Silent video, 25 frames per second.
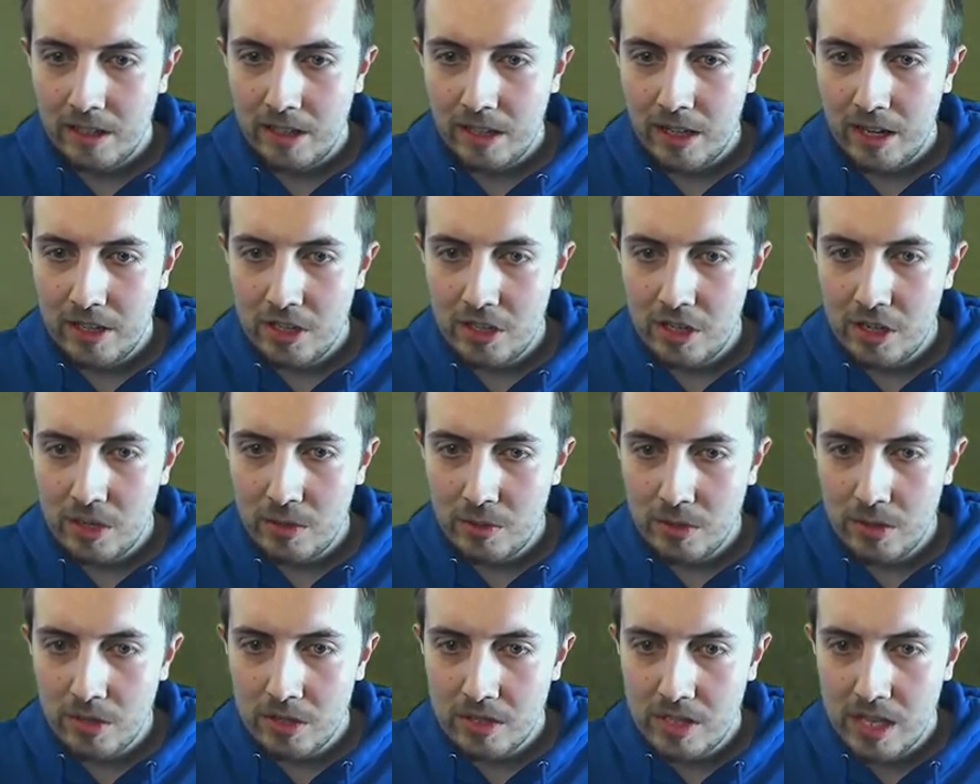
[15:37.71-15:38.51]
I actually do
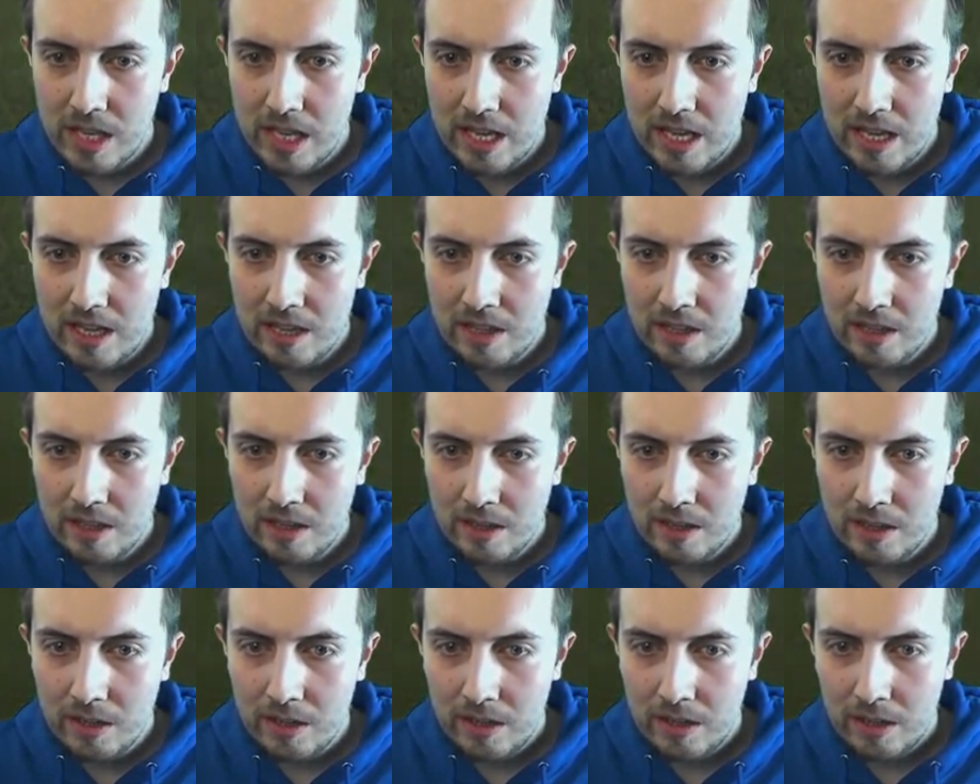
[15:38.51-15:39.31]
want to see
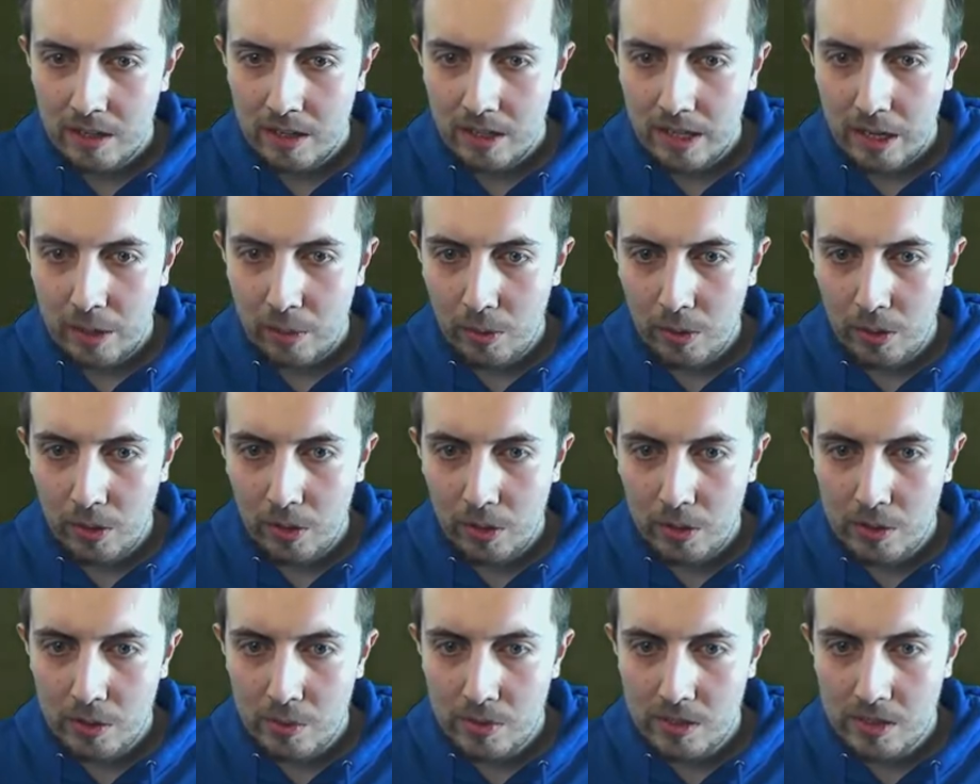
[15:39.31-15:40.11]
how
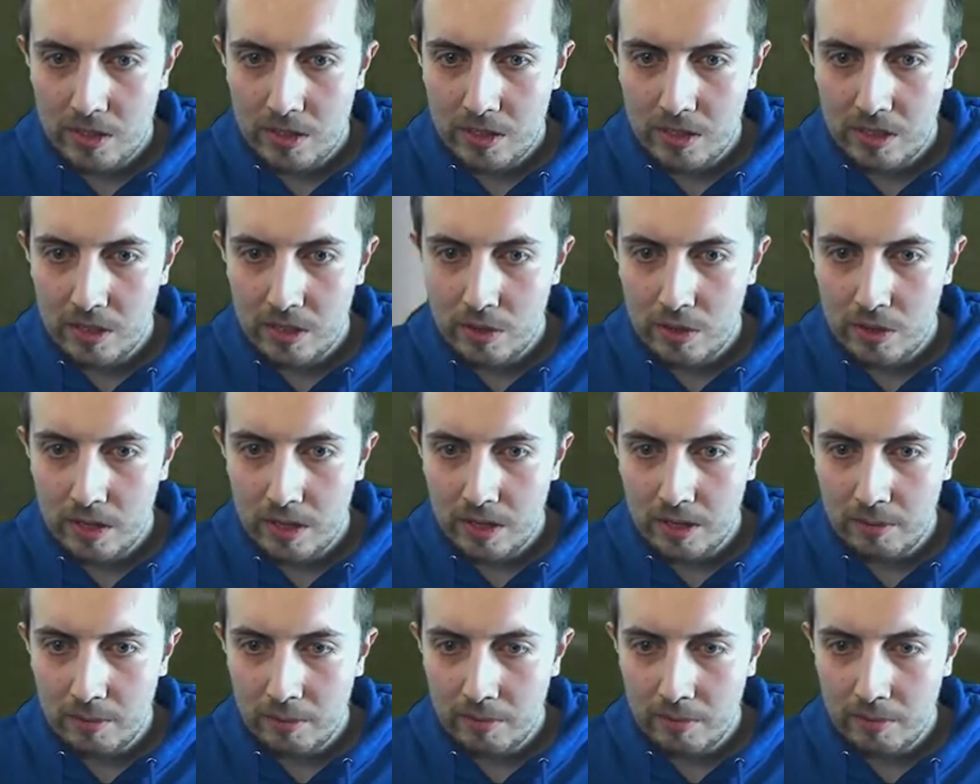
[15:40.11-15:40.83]
close was it to Neuer.